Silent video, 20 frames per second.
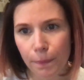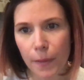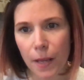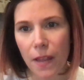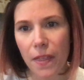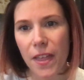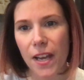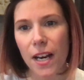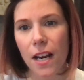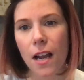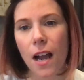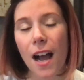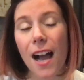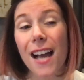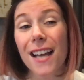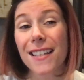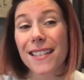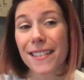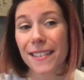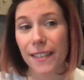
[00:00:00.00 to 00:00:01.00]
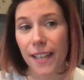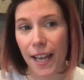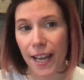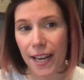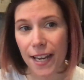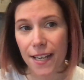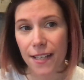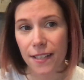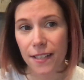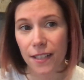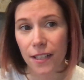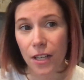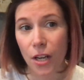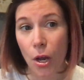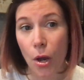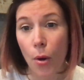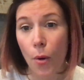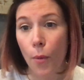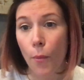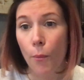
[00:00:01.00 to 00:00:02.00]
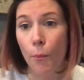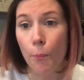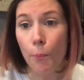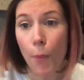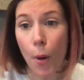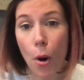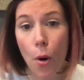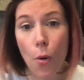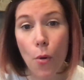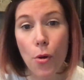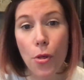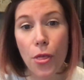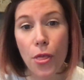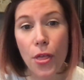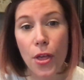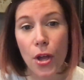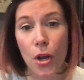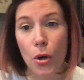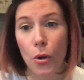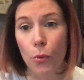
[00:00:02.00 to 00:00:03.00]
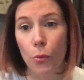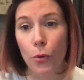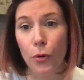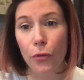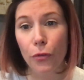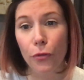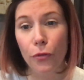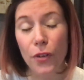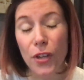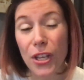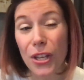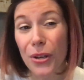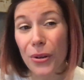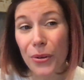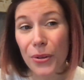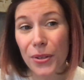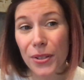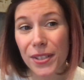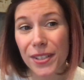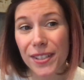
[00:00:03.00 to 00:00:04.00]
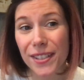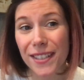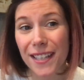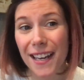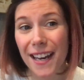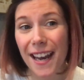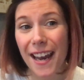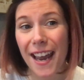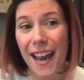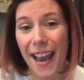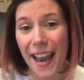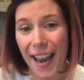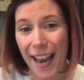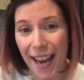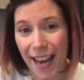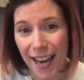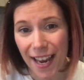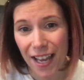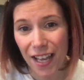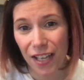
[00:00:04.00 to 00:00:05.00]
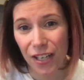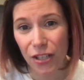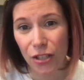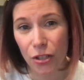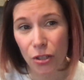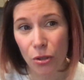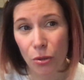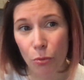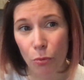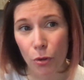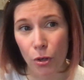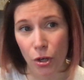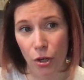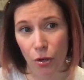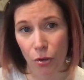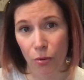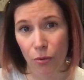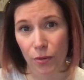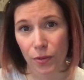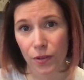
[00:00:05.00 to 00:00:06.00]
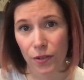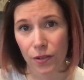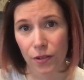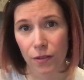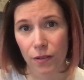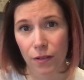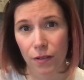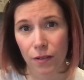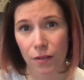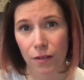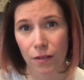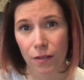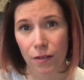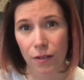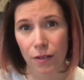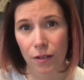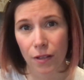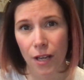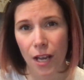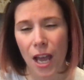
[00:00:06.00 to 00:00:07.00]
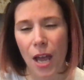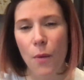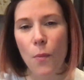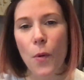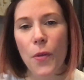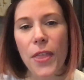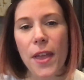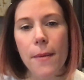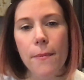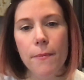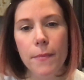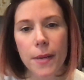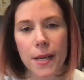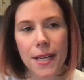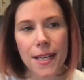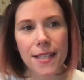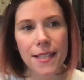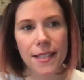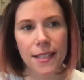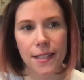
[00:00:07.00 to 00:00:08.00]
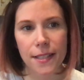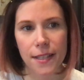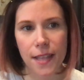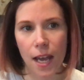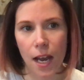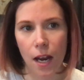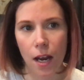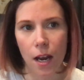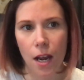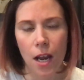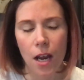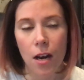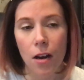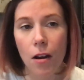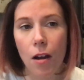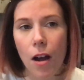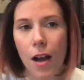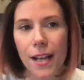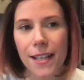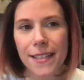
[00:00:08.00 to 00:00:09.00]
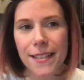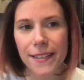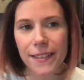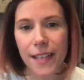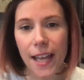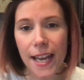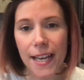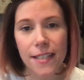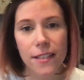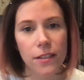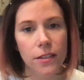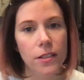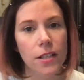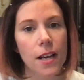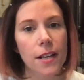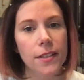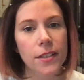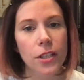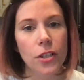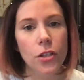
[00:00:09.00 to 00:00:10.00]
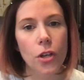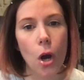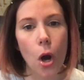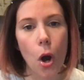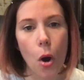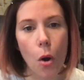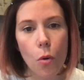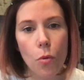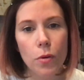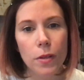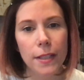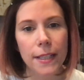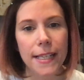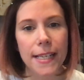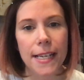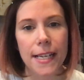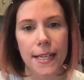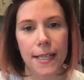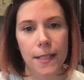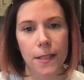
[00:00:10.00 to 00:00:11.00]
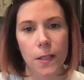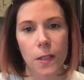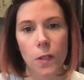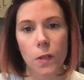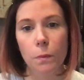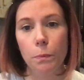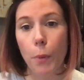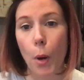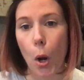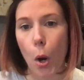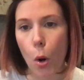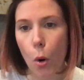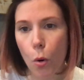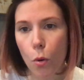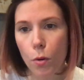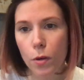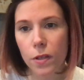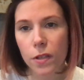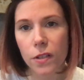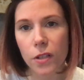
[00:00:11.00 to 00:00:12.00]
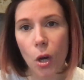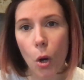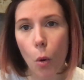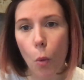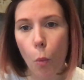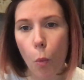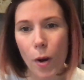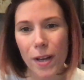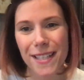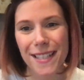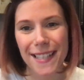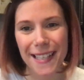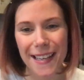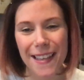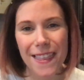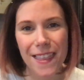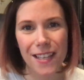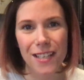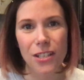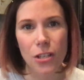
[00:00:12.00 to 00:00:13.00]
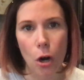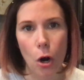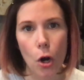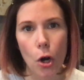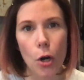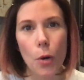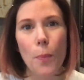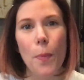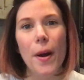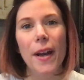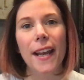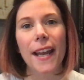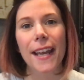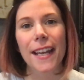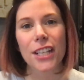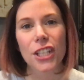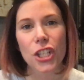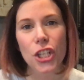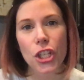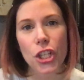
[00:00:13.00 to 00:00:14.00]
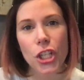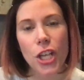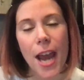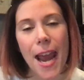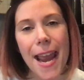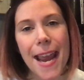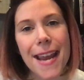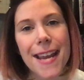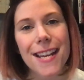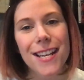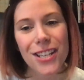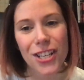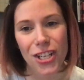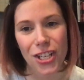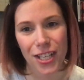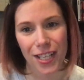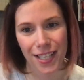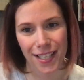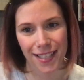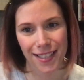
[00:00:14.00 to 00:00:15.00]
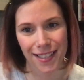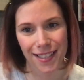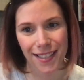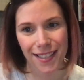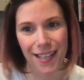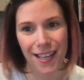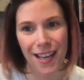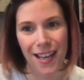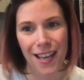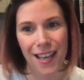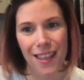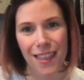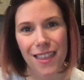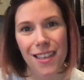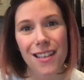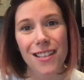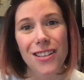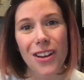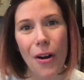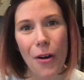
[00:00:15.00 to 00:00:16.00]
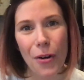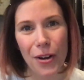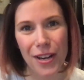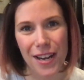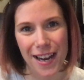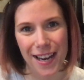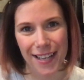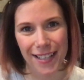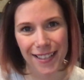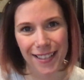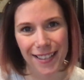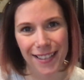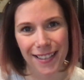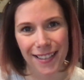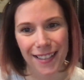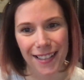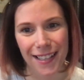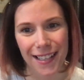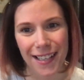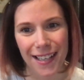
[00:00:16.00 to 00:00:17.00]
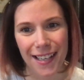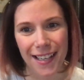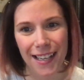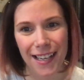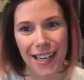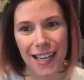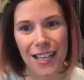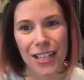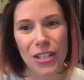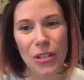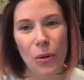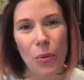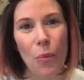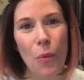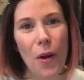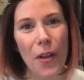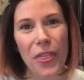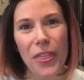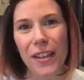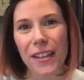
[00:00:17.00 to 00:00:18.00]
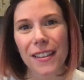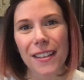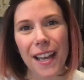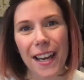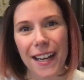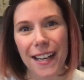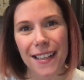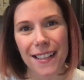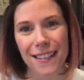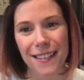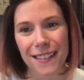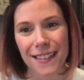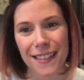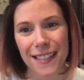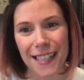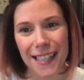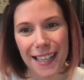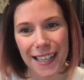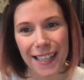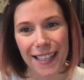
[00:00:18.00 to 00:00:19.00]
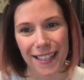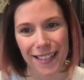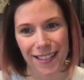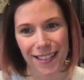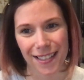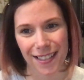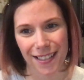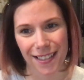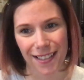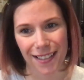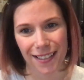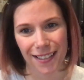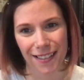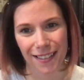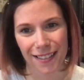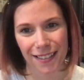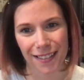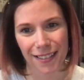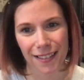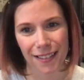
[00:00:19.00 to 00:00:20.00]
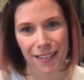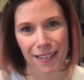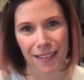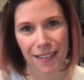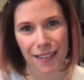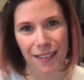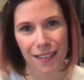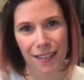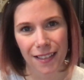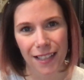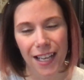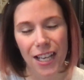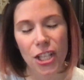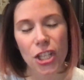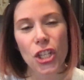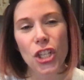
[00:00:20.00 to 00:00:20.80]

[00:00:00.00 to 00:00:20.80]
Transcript: that God's light both reveals and renews. And what that means is that God's light doesn't only expose what's in the dark, but it changes the darkness into what the light is. It